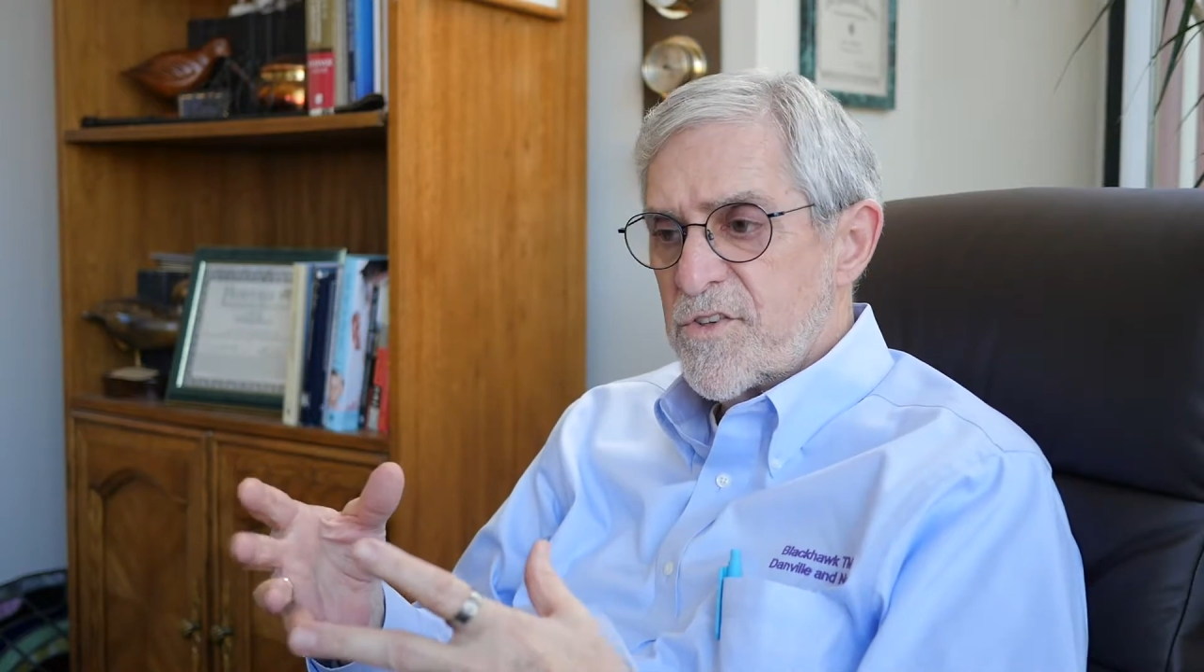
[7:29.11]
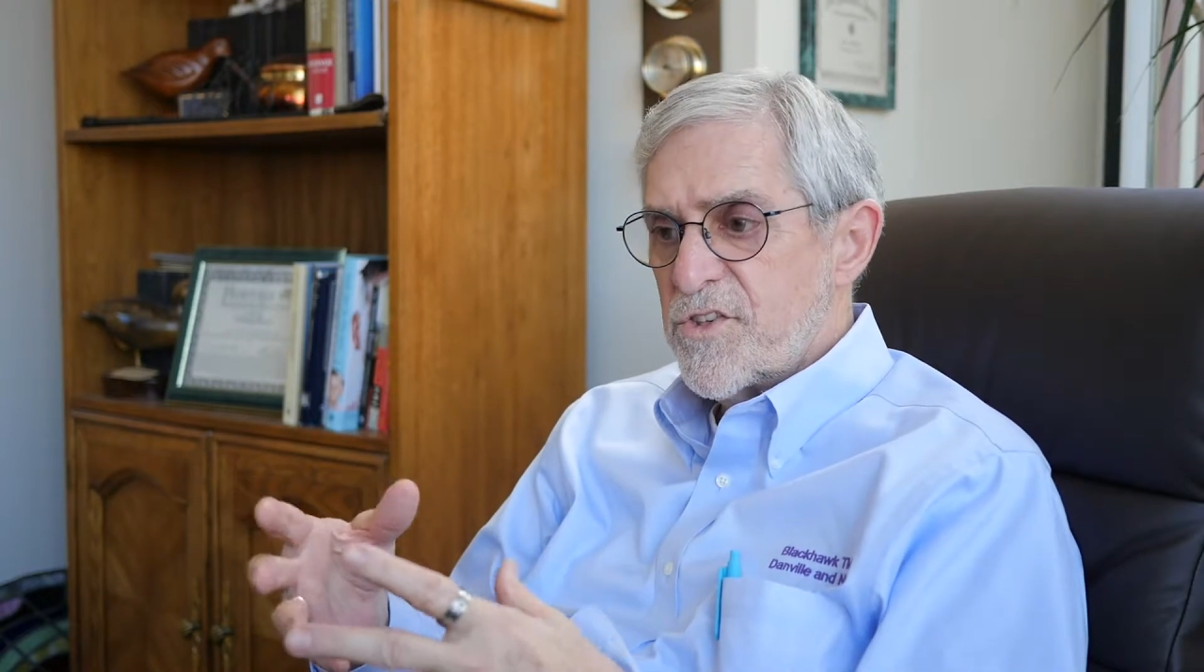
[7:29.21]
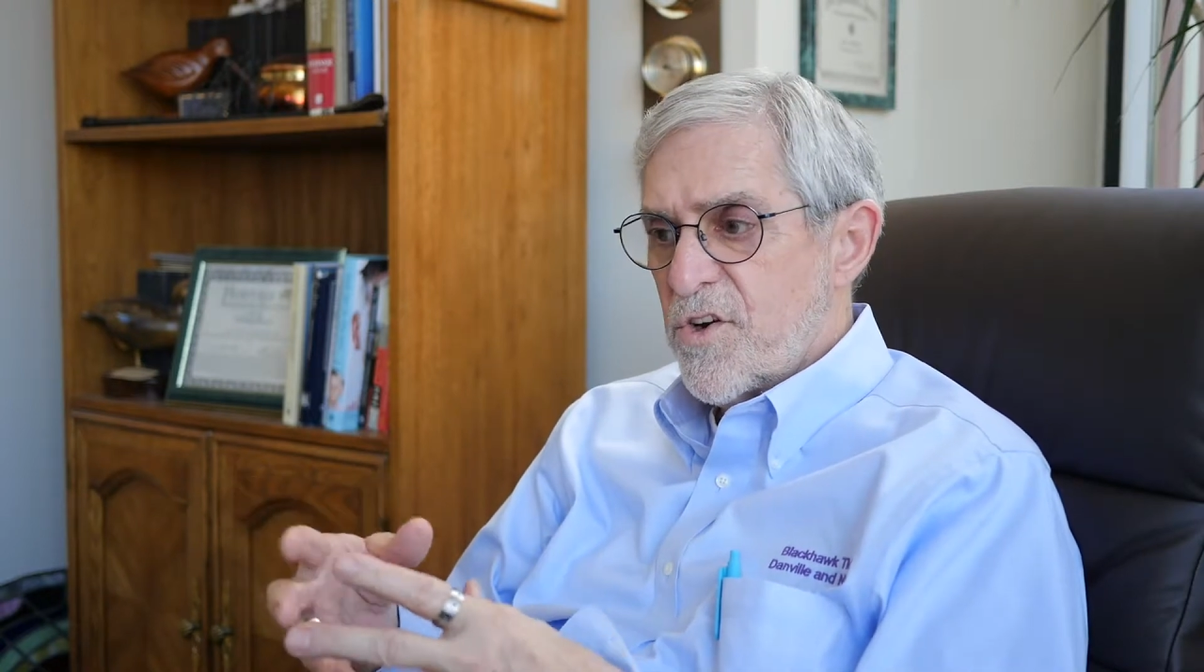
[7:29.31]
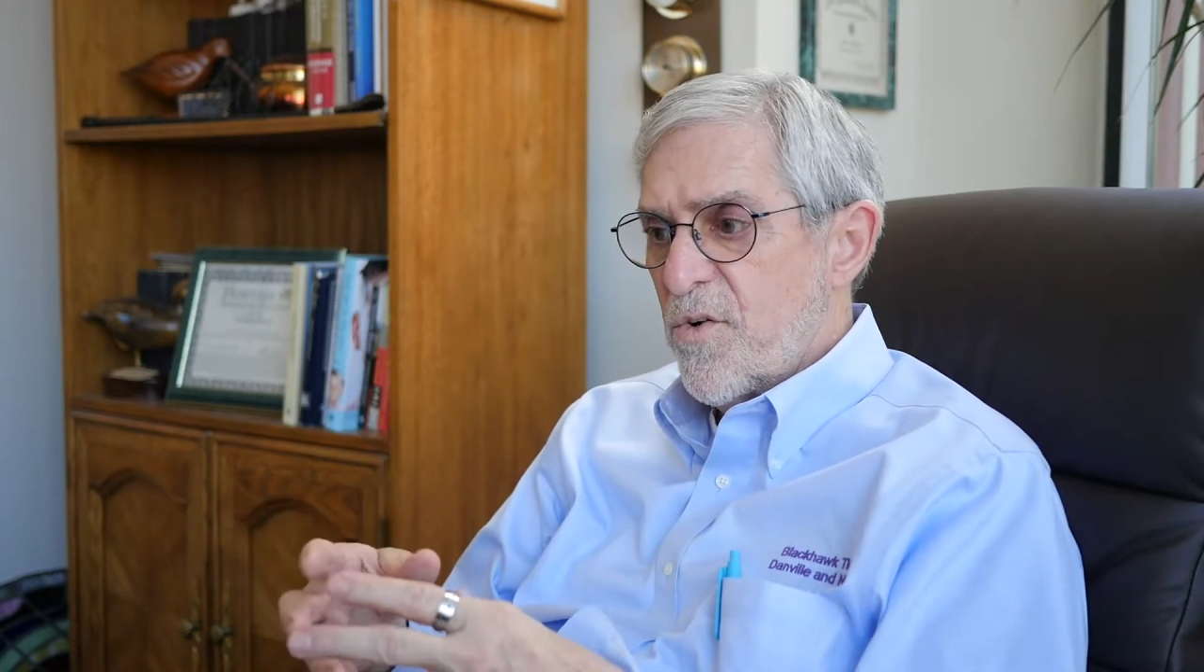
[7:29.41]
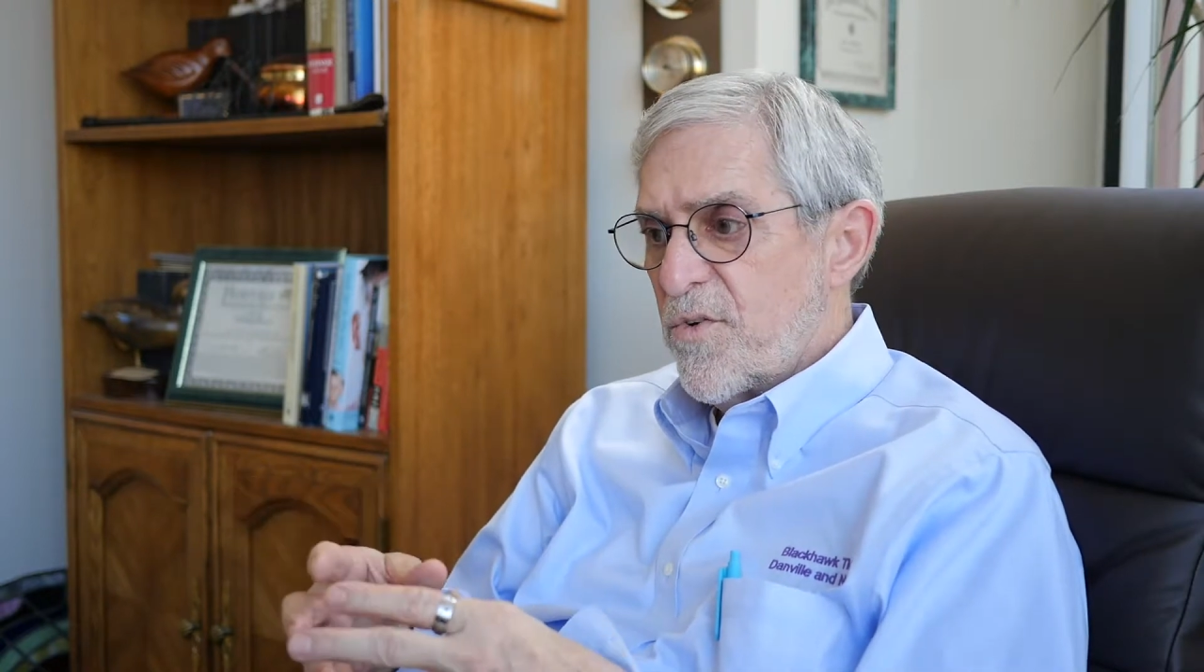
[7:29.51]
has
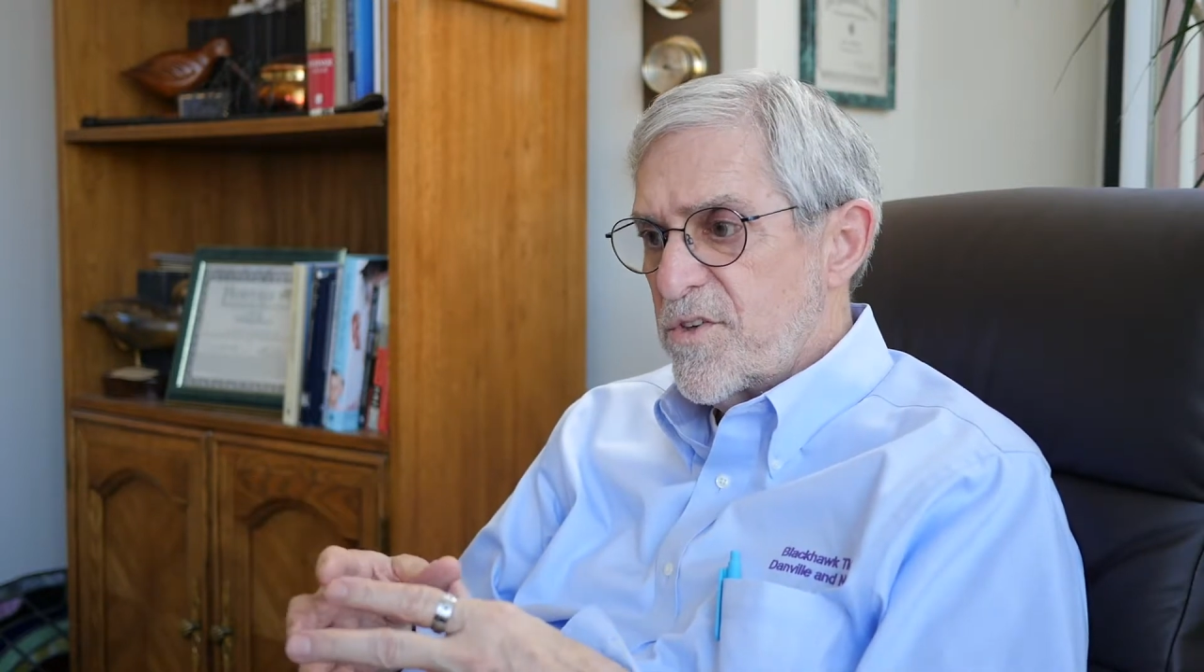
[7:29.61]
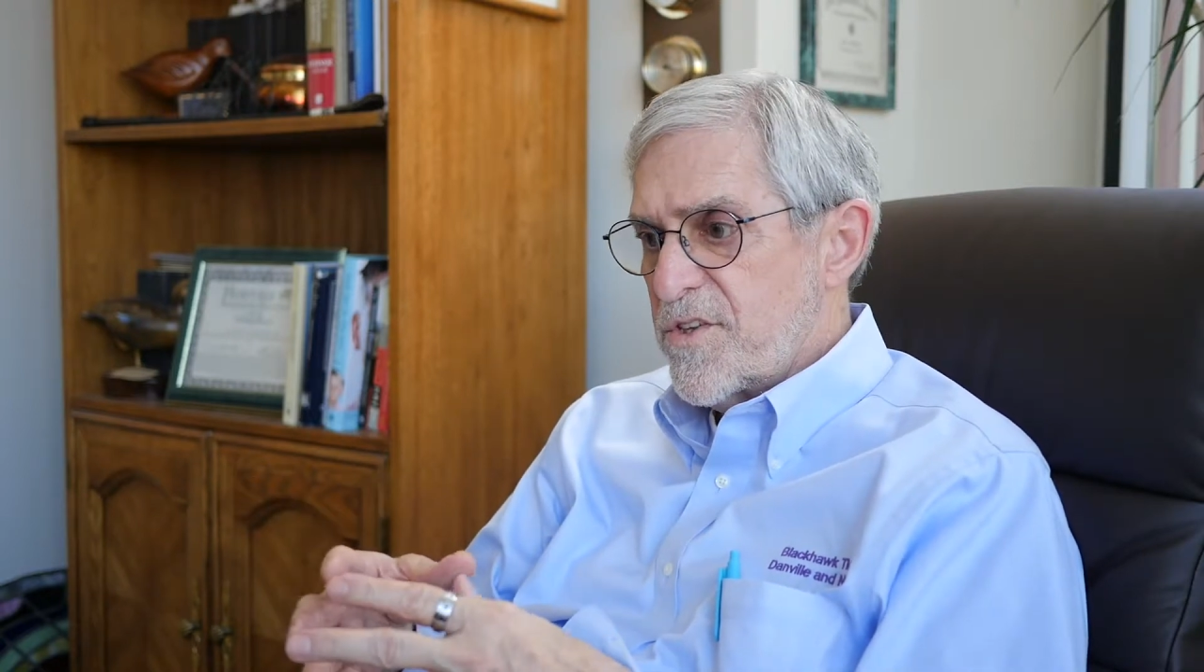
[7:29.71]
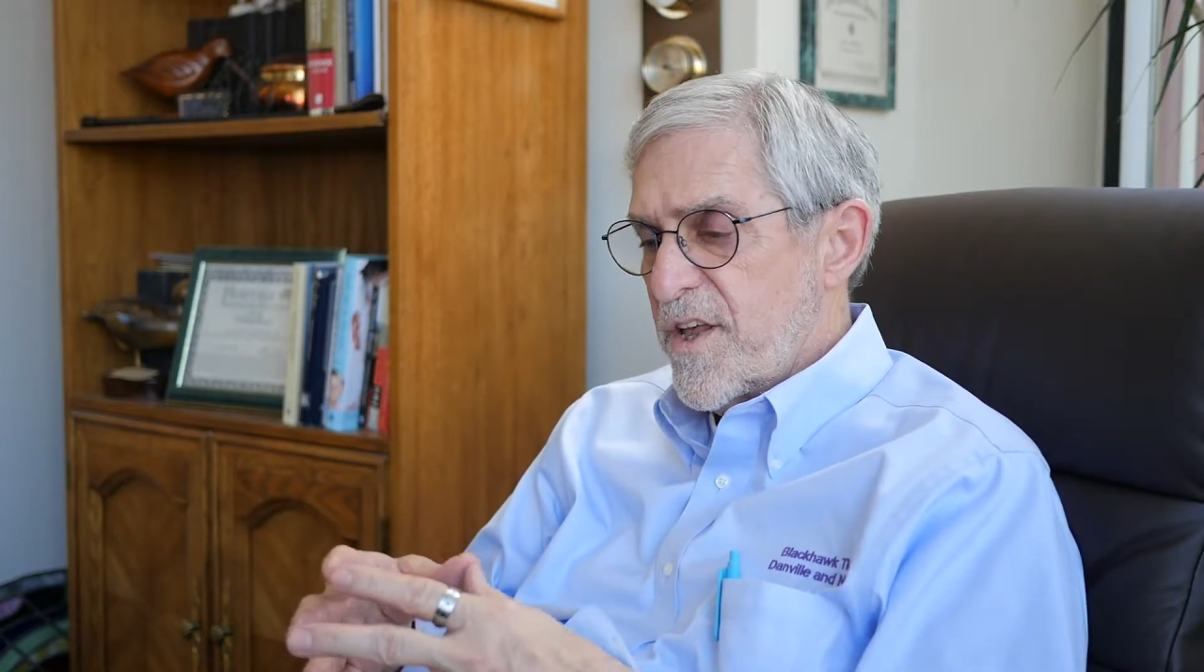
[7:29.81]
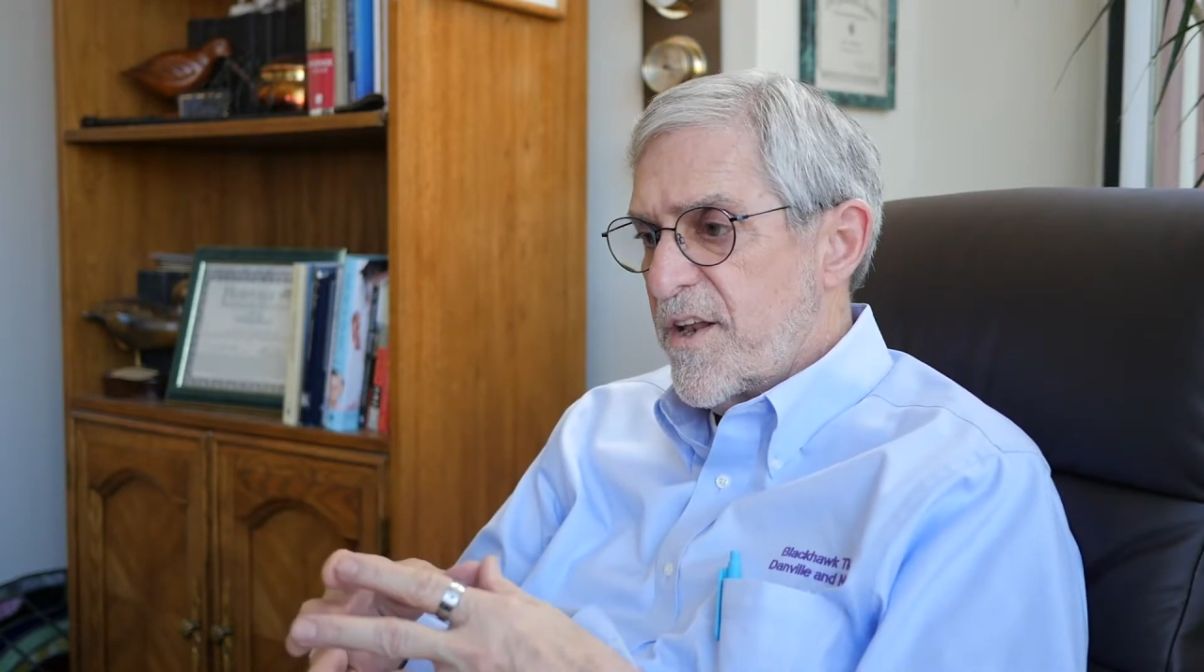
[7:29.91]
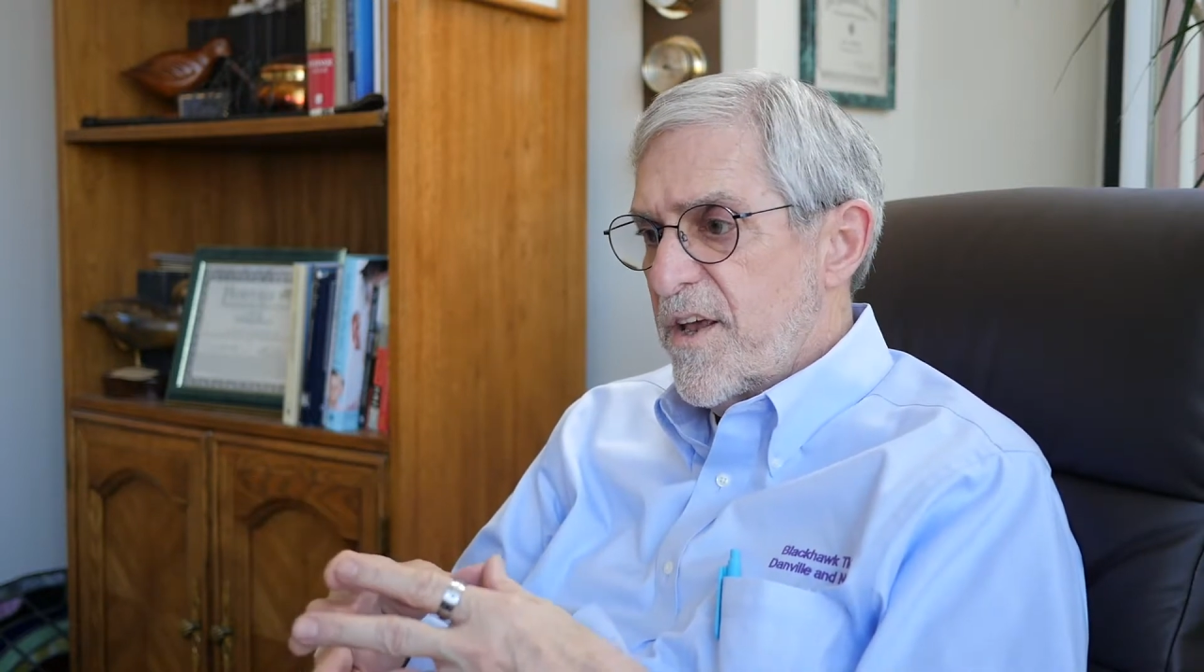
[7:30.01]
shown is
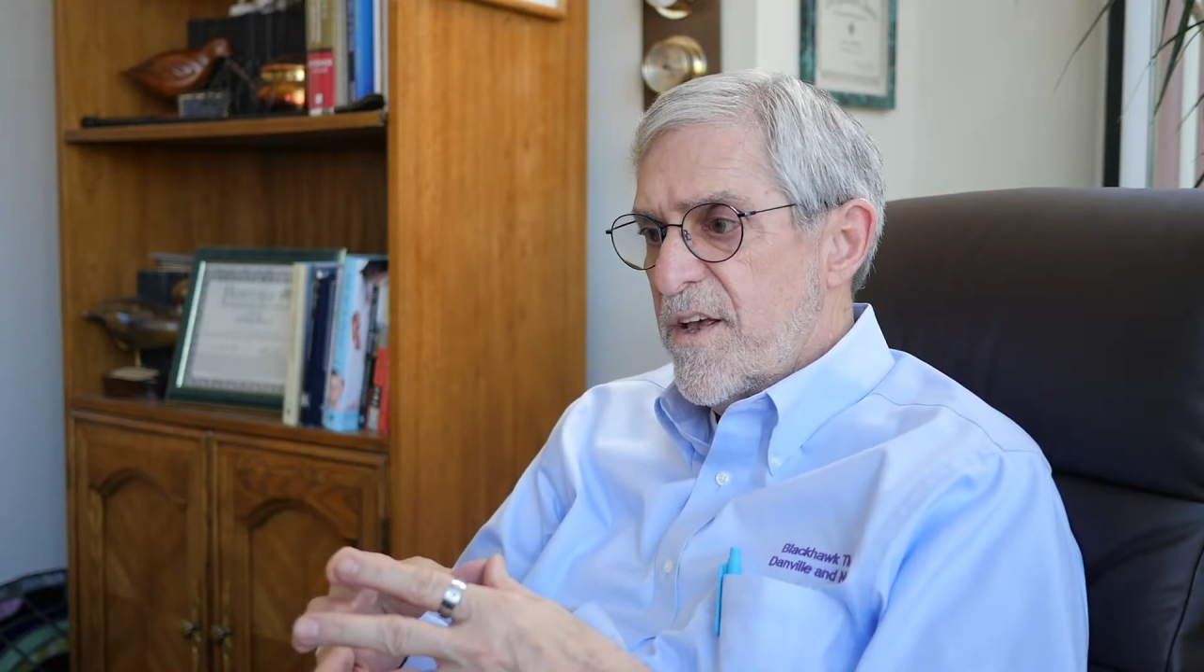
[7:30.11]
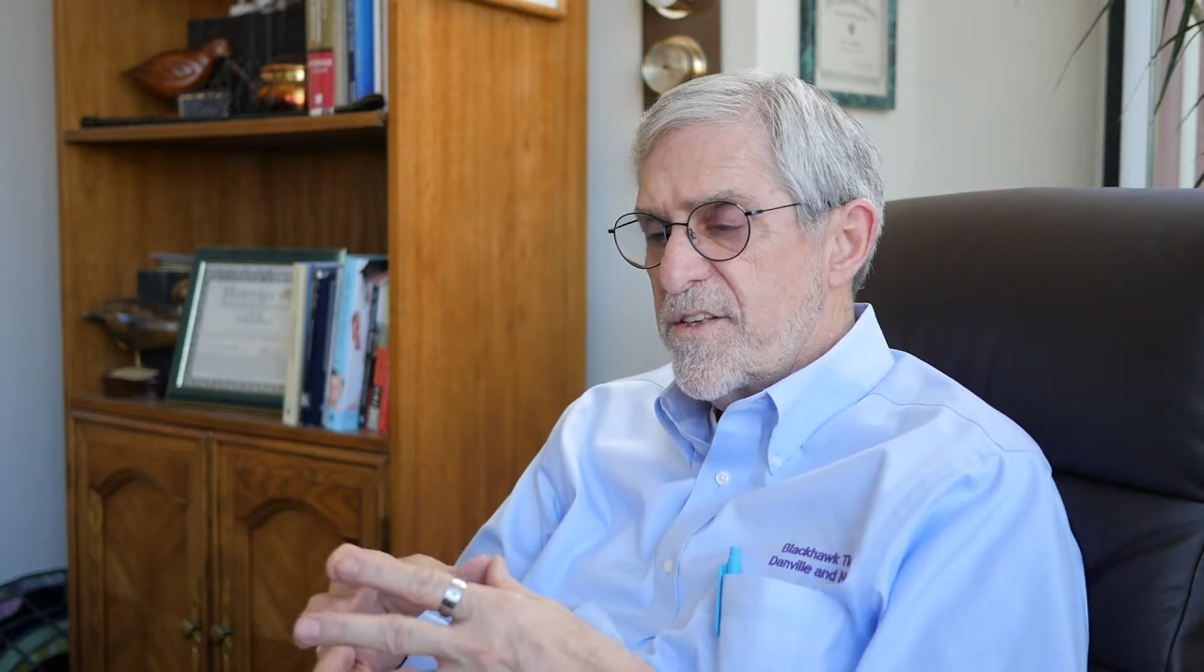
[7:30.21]
that